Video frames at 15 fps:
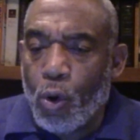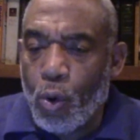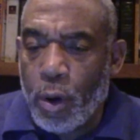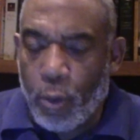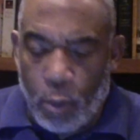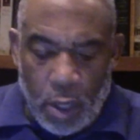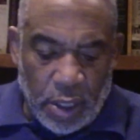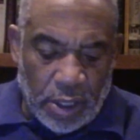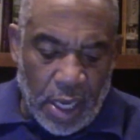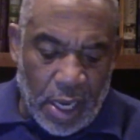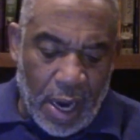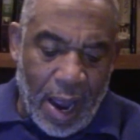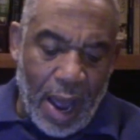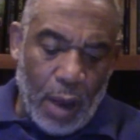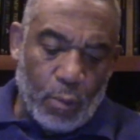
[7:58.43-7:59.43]
who it was that
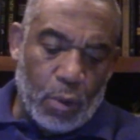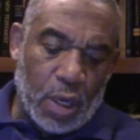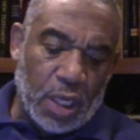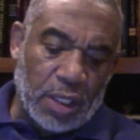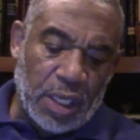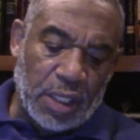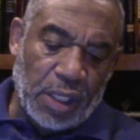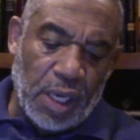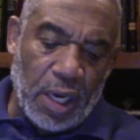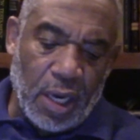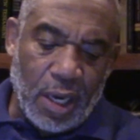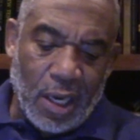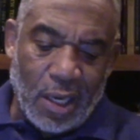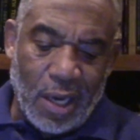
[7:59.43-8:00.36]
God was. And see, an